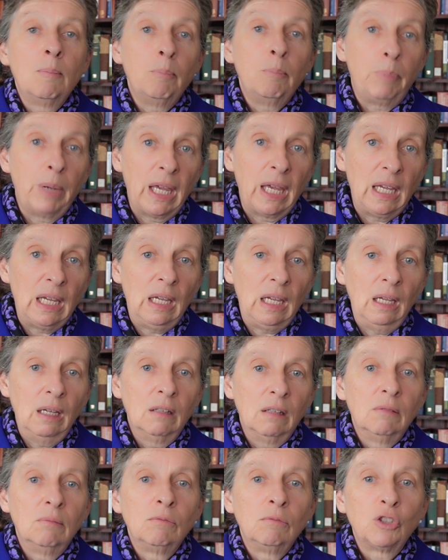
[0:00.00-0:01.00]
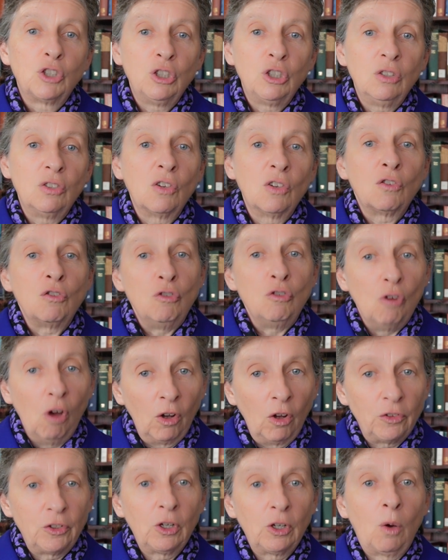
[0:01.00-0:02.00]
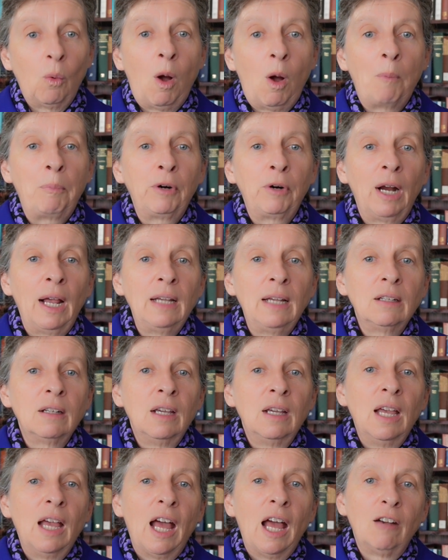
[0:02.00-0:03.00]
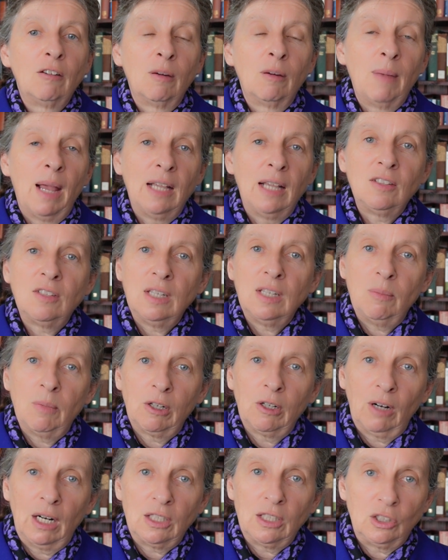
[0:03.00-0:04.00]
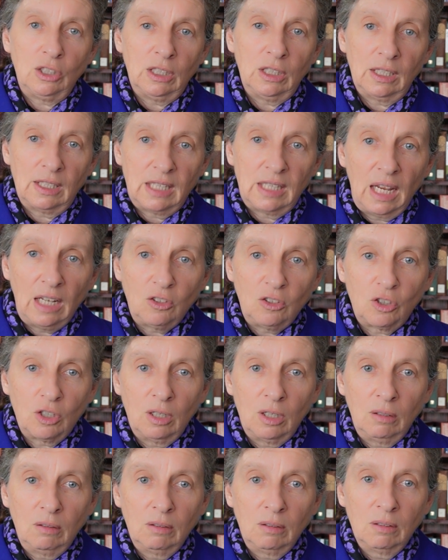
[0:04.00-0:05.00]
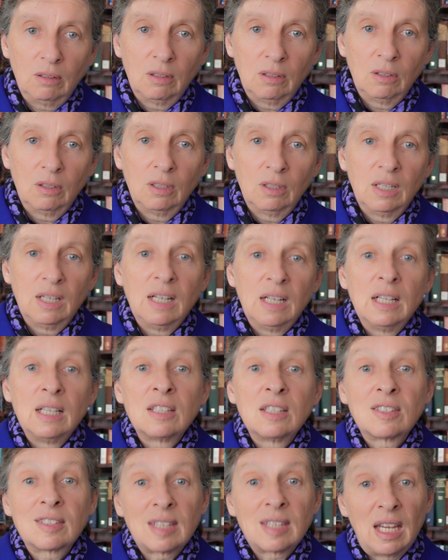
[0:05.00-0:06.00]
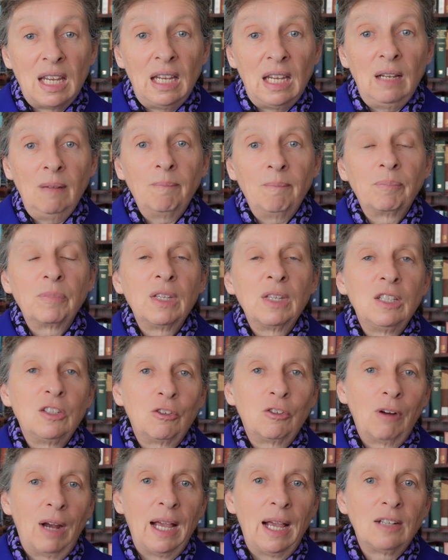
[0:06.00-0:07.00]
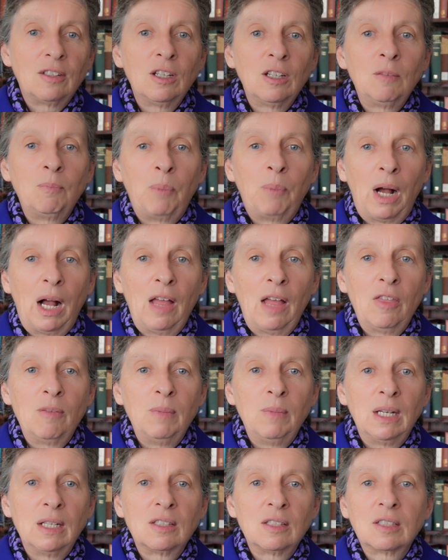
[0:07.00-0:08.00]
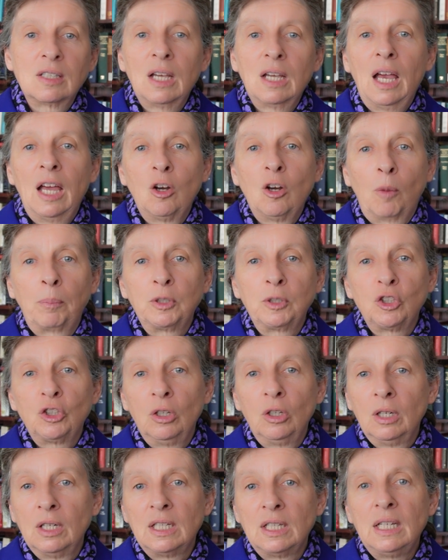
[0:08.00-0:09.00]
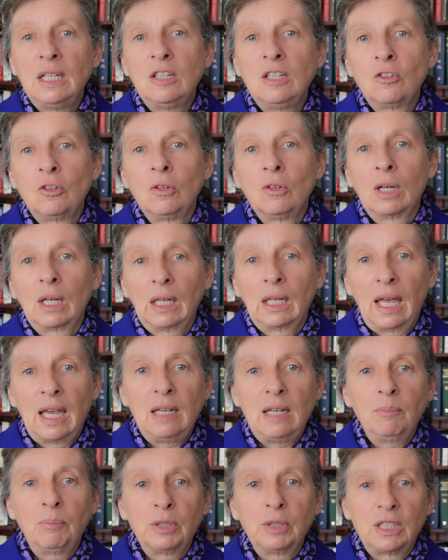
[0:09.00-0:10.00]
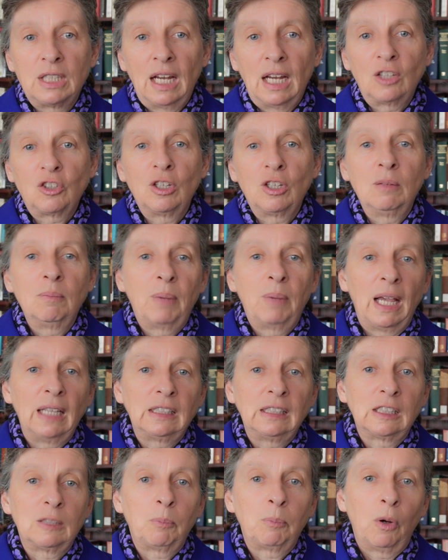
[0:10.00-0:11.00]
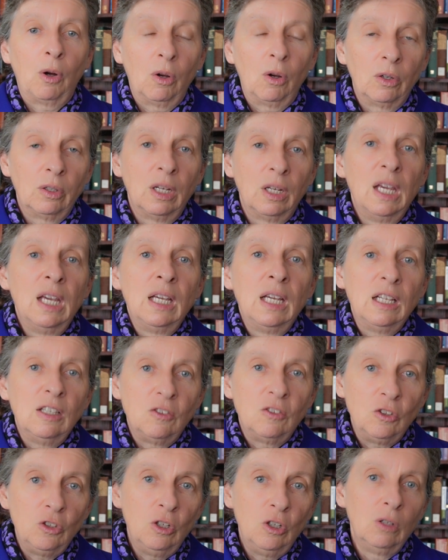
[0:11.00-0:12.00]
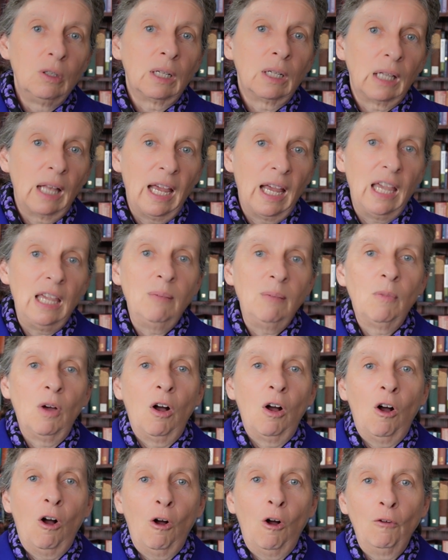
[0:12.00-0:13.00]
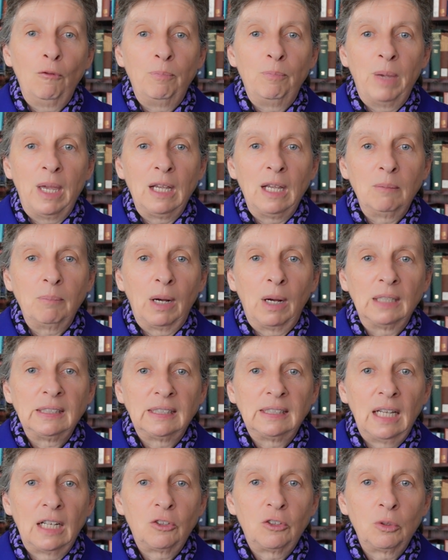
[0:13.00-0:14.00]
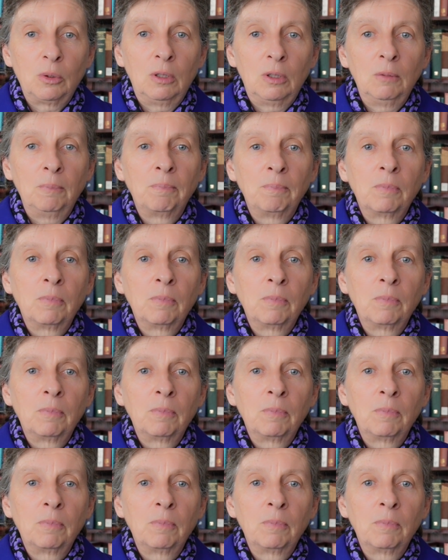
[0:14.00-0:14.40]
B chooses not to cooperate and remains in immigration detention, C is granted by the Minister an opportunity to claim protection based upon his new claim of being bisexual,